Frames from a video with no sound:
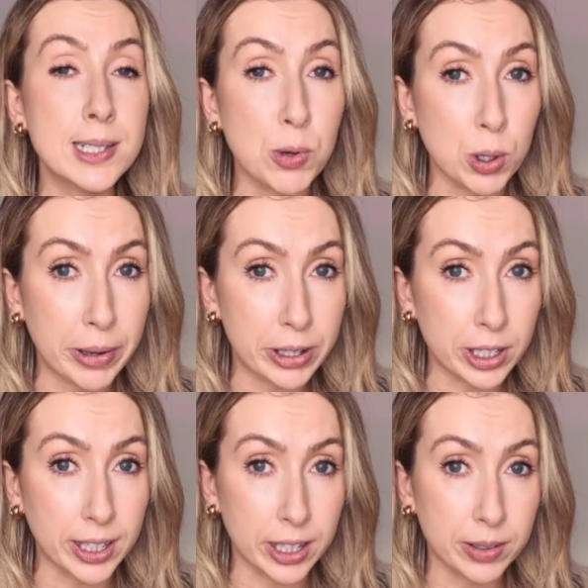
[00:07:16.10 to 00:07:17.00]
spoke about
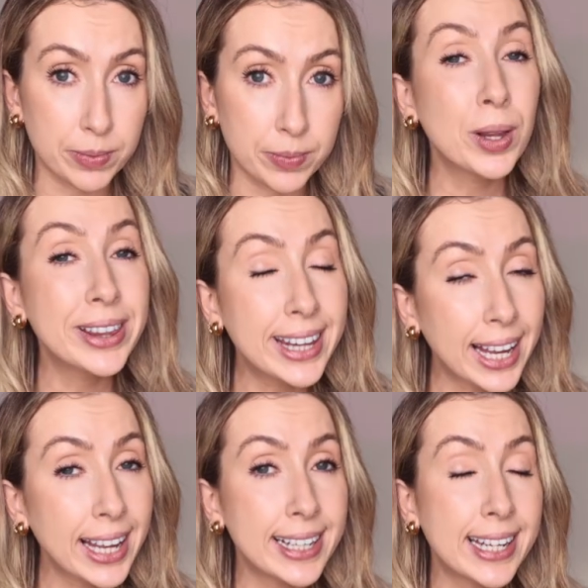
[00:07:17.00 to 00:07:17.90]
earlier? Well,
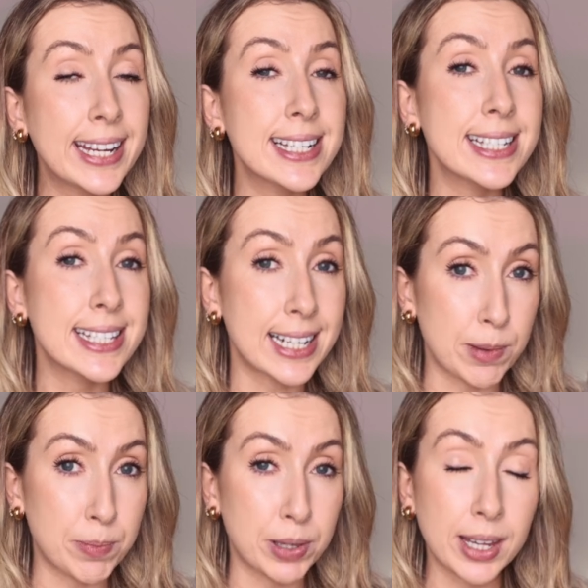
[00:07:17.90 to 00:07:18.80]
they need sleep.